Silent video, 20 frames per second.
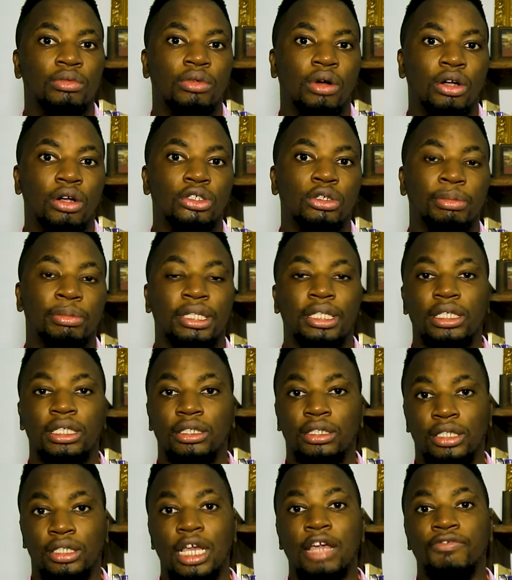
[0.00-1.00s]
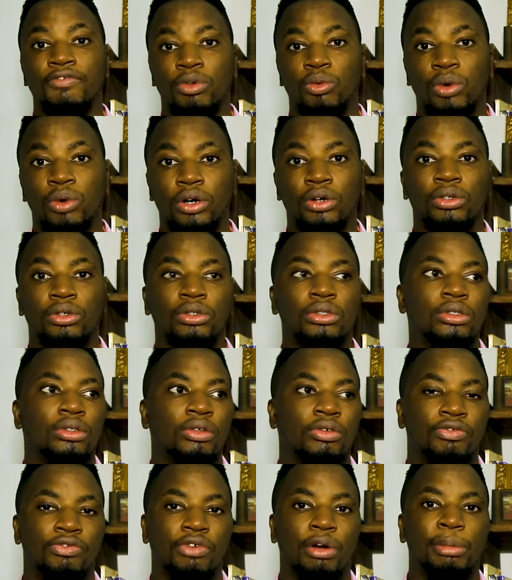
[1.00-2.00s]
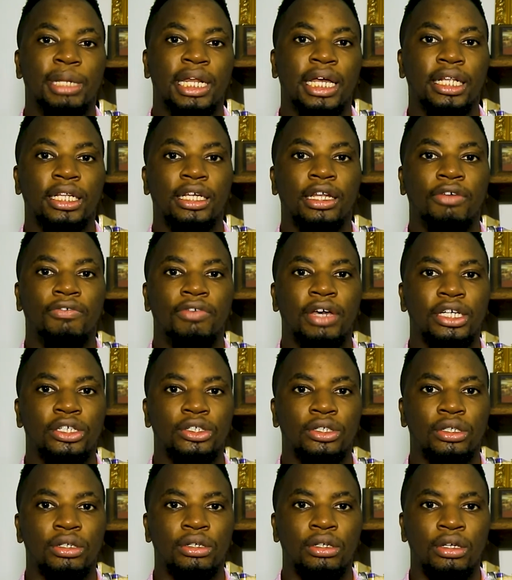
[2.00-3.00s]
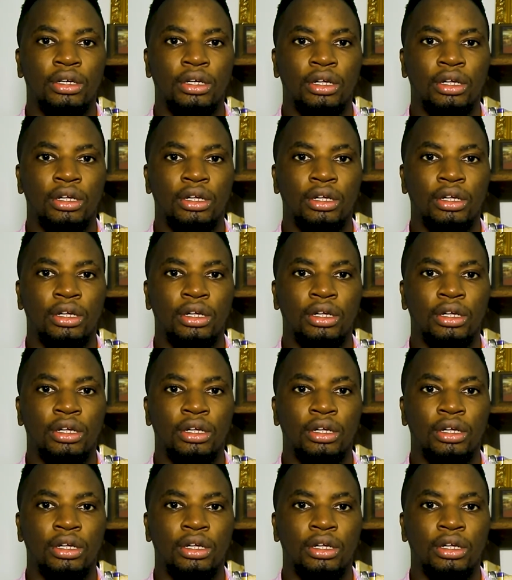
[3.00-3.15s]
ultimately save the world from an alien invasion,